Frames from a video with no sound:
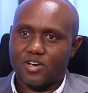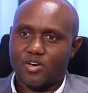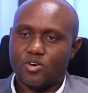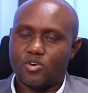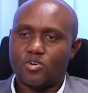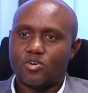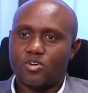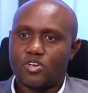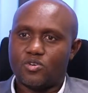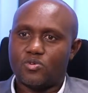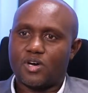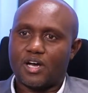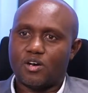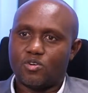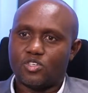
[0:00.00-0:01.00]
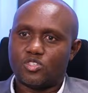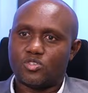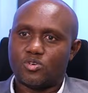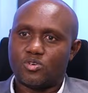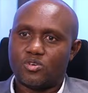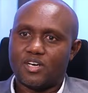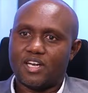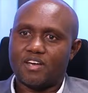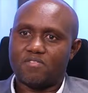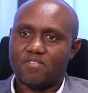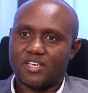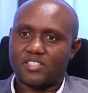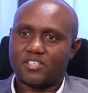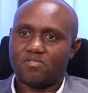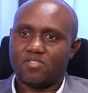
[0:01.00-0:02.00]
or you can also
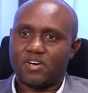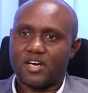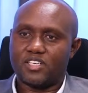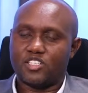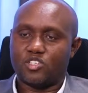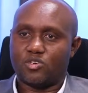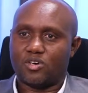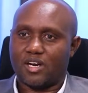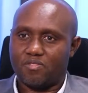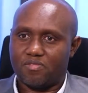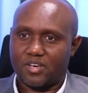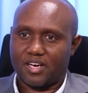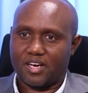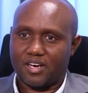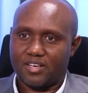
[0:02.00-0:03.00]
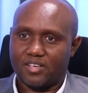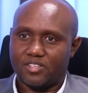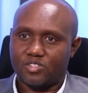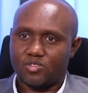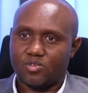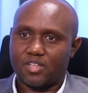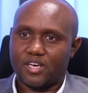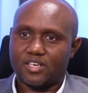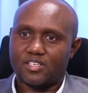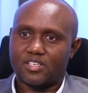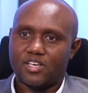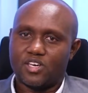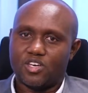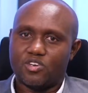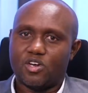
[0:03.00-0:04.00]
diversify geographically so that
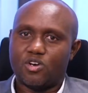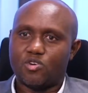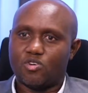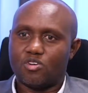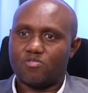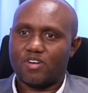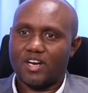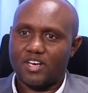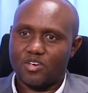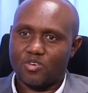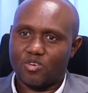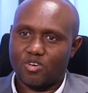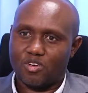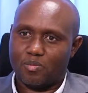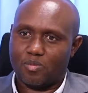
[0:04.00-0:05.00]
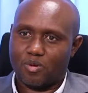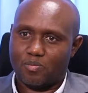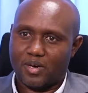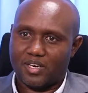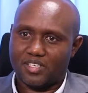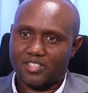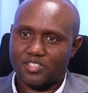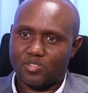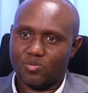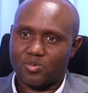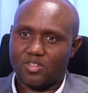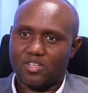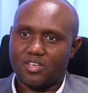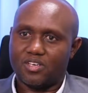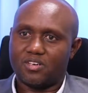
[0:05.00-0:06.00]
you are not confining all your properties
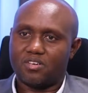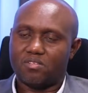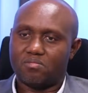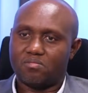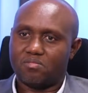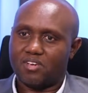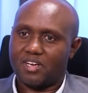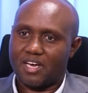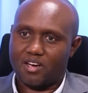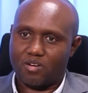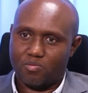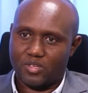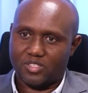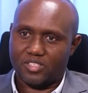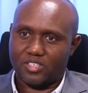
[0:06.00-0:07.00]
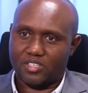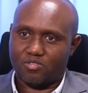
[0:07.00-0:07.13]
within Nairobi City,